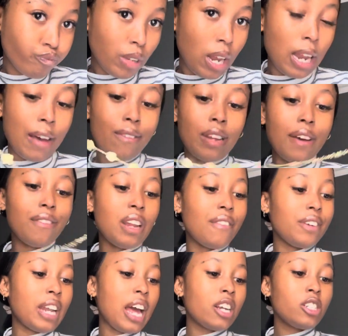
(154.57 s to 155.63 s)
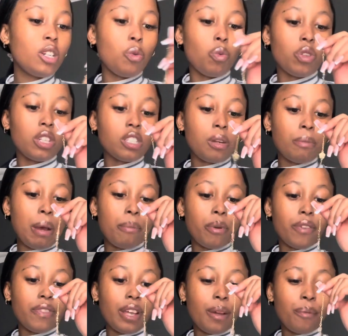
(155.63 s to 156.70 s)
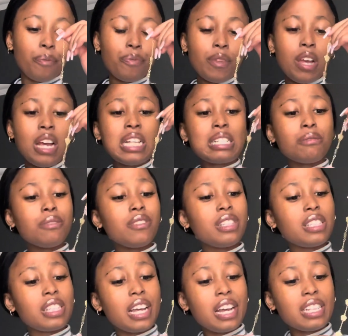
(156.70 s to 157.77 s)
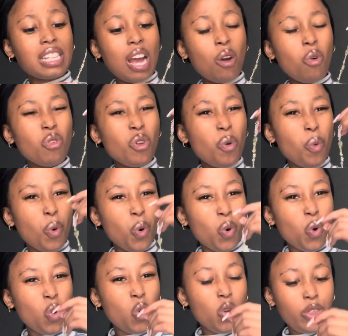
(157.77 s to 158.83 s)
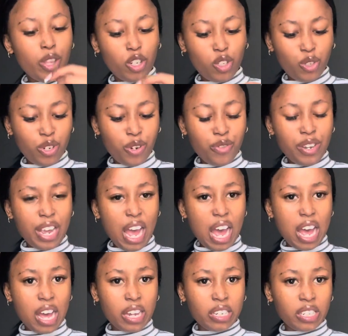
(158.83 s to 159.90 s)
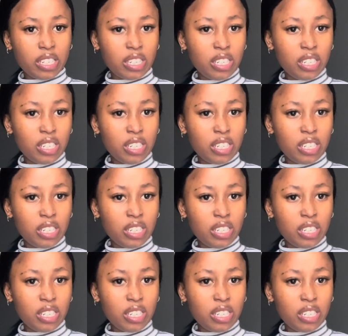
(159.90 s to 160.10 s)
Love, love, love it. I actually wore this on my birthday. Some of these things I only wore the jewelry and